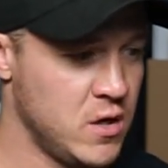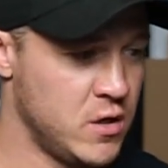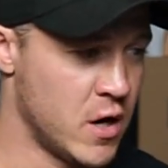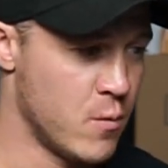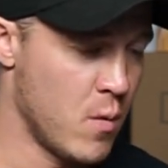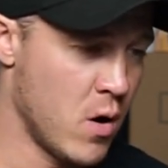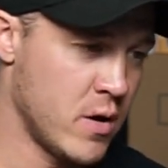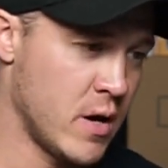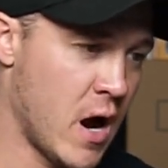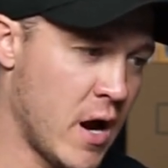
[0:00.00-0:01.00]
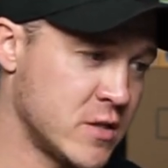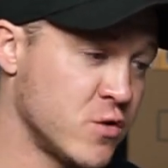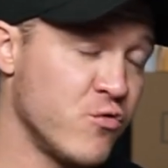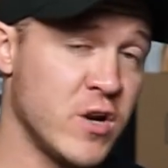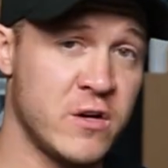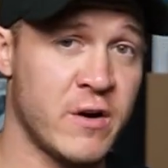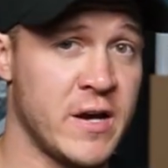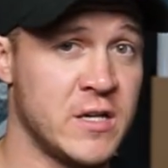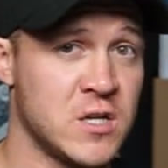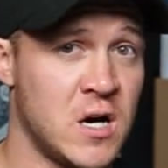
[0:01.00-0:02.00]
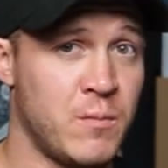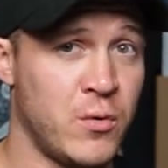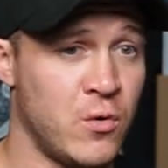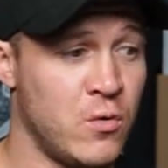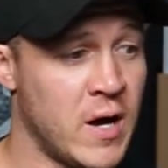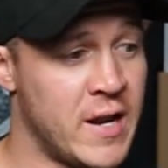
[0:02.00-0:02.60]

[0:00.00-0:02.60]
It's a really great example,